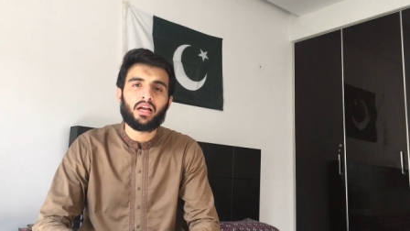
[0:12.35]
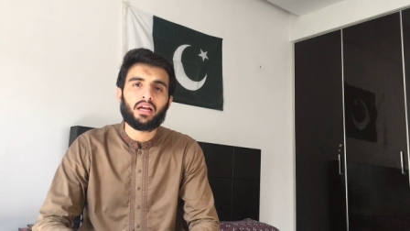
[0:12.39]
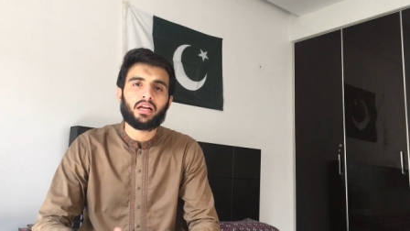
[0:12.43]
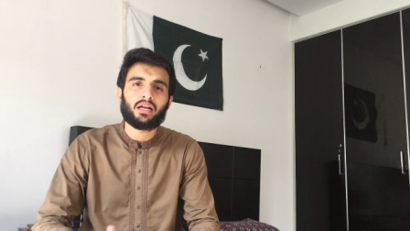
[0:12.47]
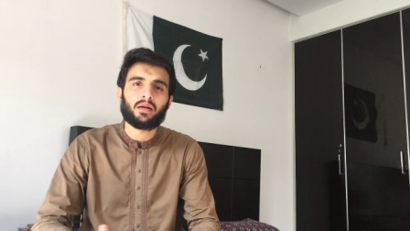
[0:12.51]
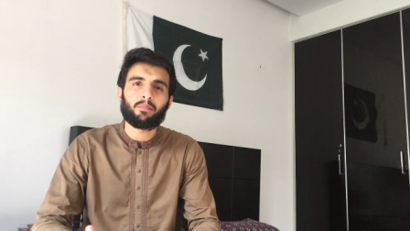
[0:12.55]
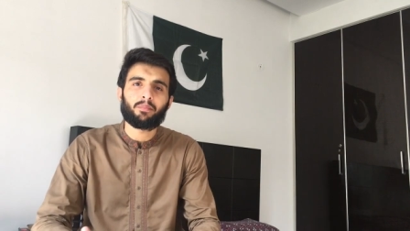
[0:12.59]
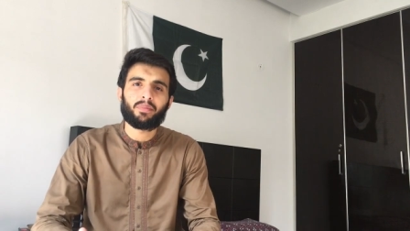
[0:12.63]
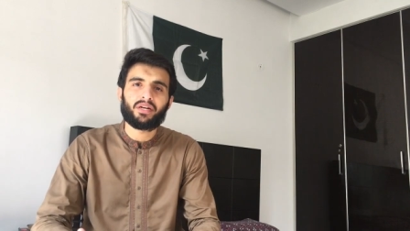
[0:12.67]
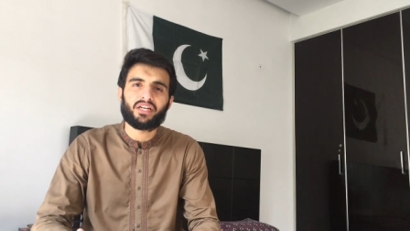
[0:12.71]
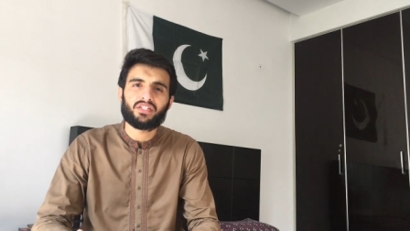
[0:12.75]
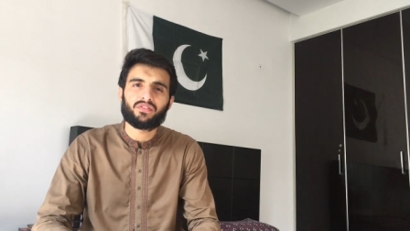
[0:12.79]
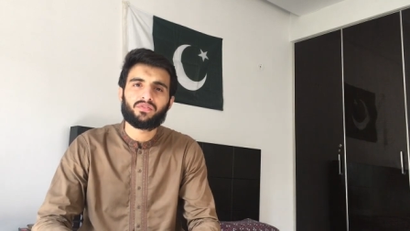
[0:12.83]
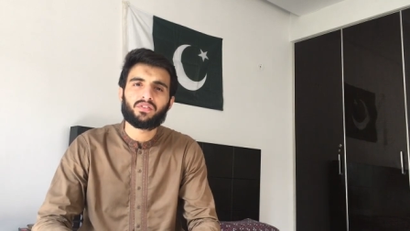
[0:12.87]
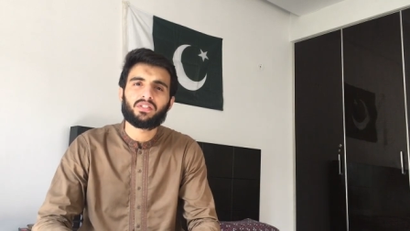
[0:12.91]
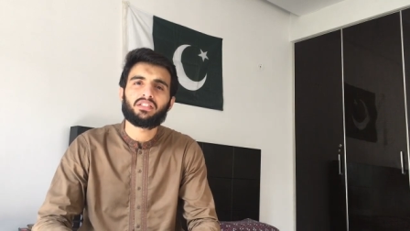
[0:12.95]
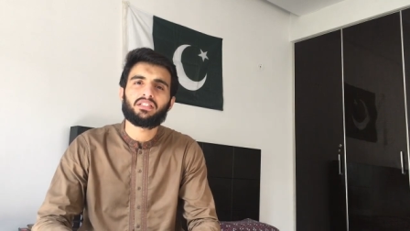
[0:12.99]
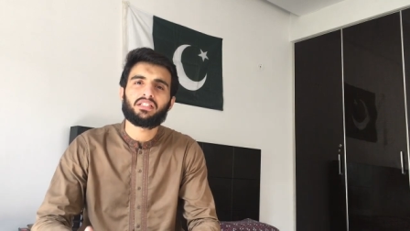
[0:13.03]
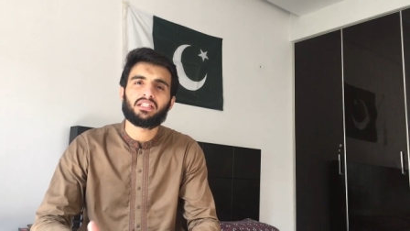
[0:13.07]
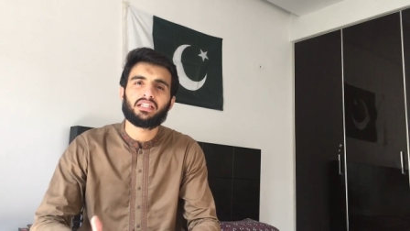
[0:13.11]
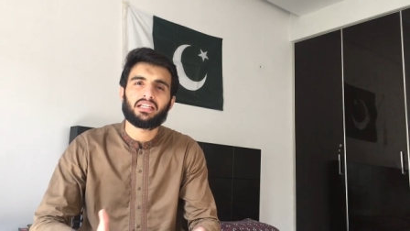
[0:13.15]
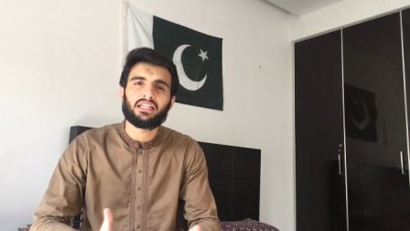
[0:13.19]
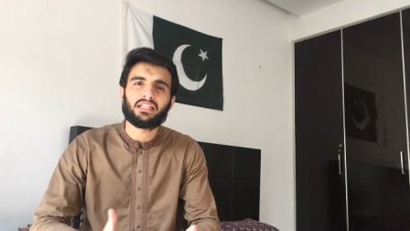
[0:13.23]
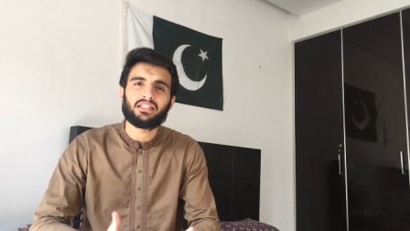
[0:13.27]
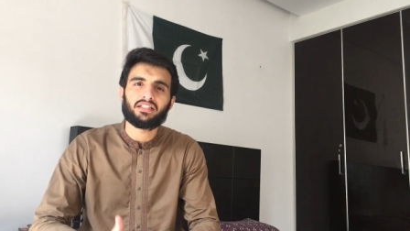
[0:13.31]
compares with
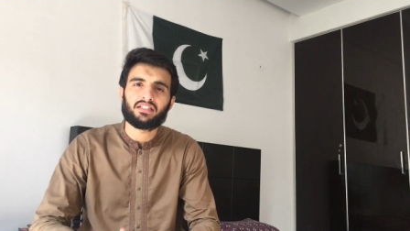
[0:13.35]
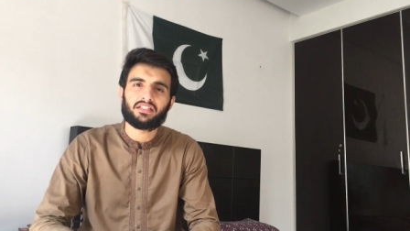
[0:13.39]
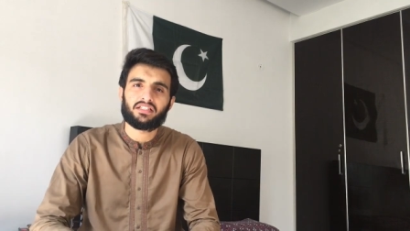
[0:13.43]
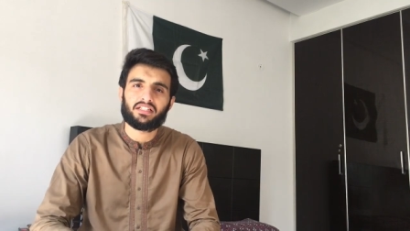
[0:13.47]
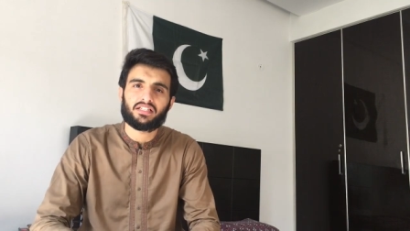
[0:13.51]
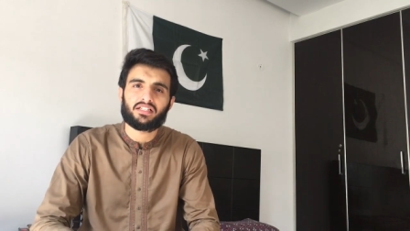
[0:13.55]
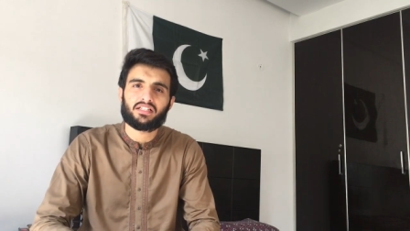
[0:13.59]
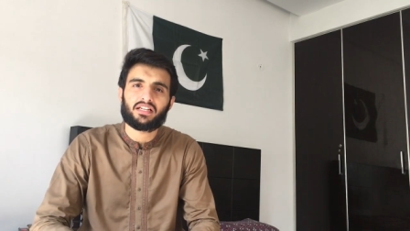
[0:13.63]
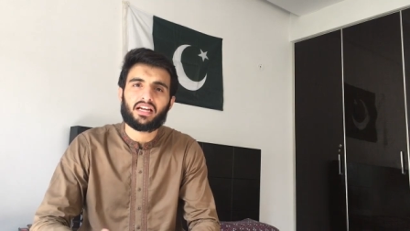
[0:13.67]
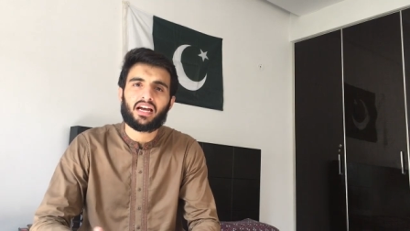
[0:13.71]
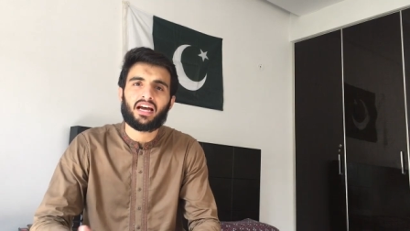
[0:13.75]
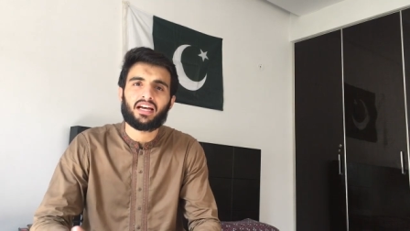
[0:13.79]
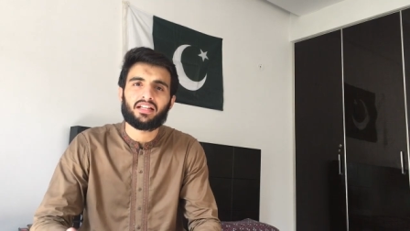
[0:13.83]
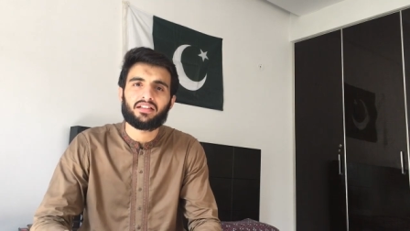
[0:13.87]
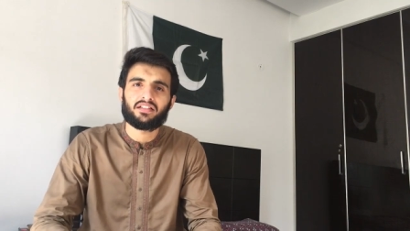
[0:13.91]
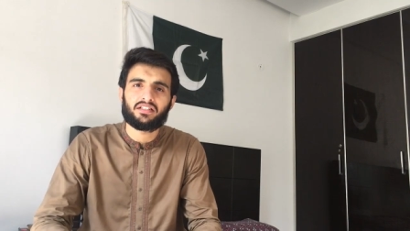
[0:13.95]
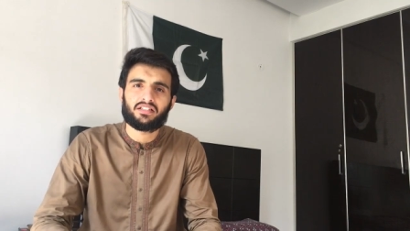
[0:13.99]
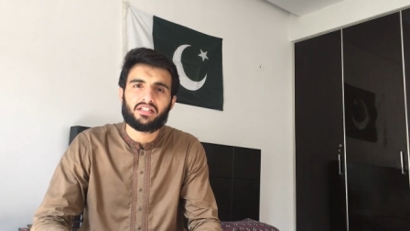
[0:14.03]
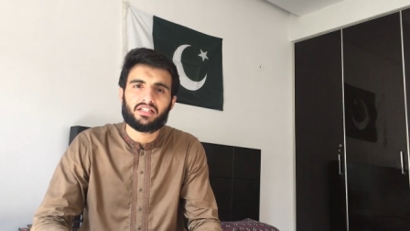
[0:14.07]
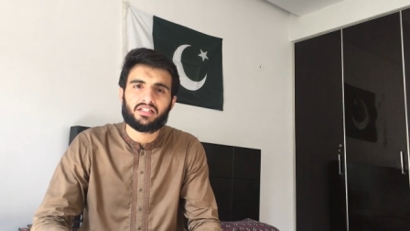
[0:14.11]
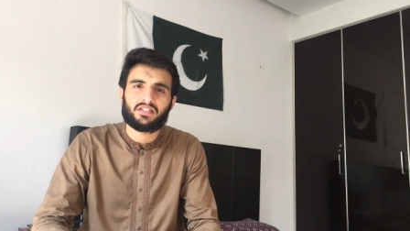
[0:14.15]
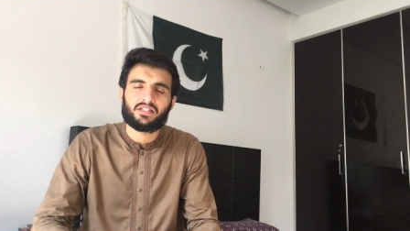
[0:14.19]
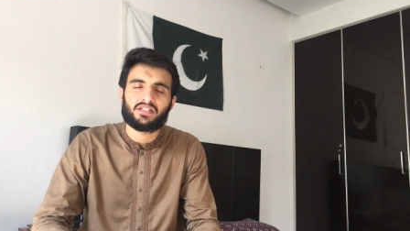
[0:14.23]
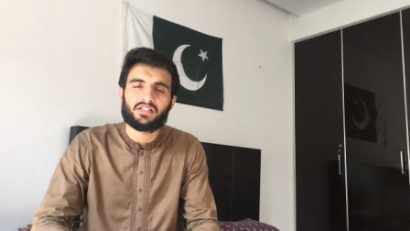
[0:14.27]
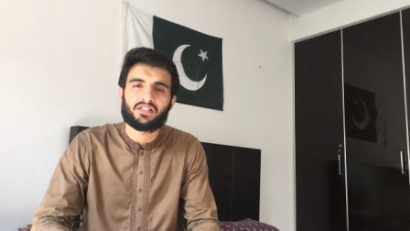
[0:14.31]
taking the test at the
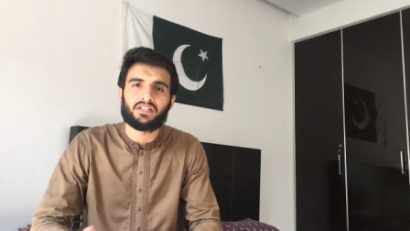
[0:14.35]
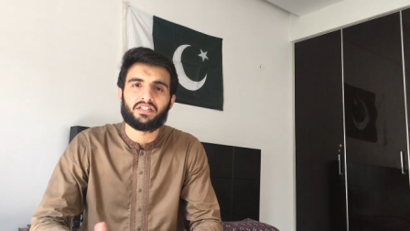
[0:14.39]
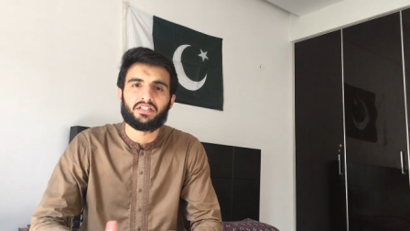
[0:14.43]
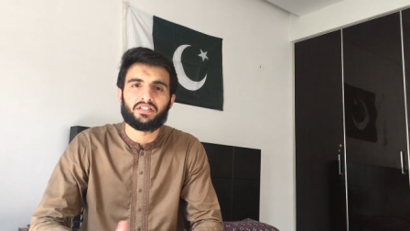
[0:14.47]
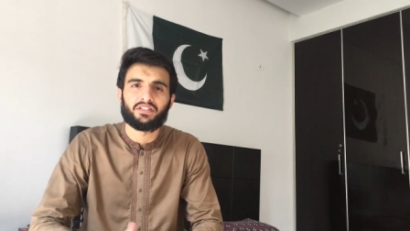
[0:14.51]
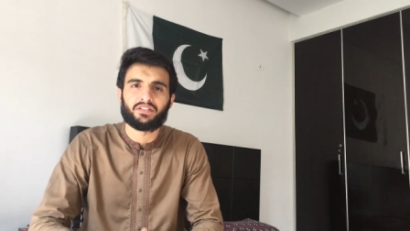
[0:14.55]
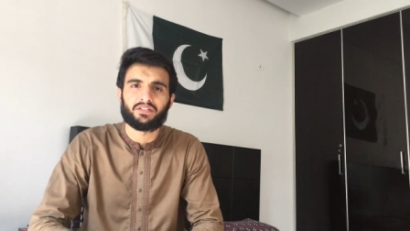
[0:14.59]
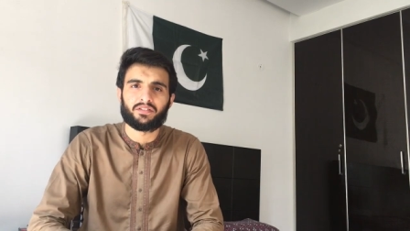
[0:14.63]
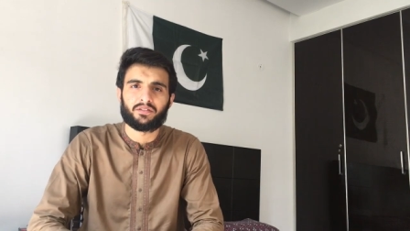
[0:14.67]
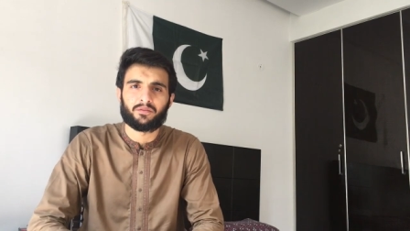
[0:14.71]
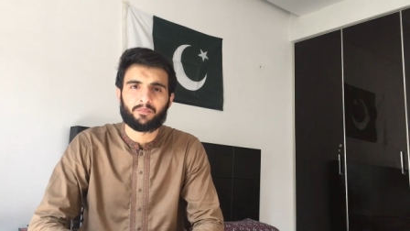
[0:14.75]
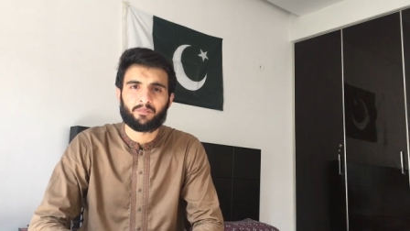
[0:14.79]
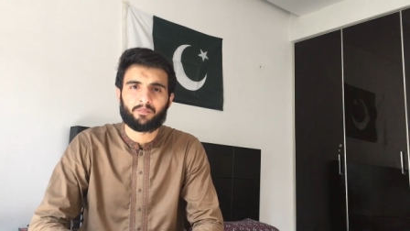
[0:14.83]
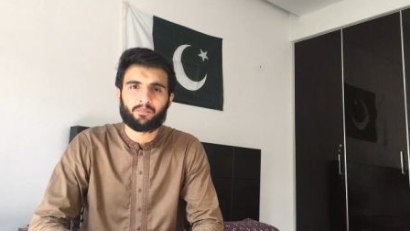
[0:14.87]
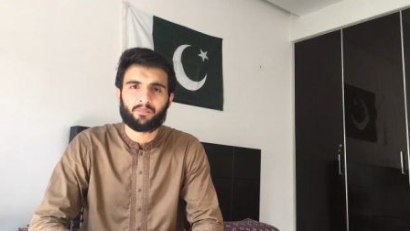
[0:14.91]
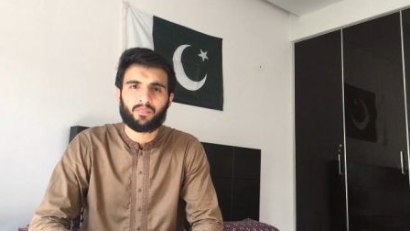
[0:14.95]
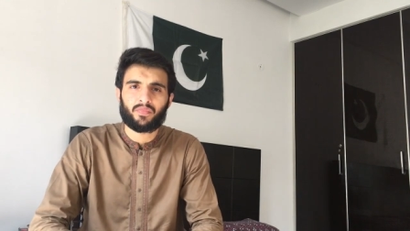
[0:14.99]
test center.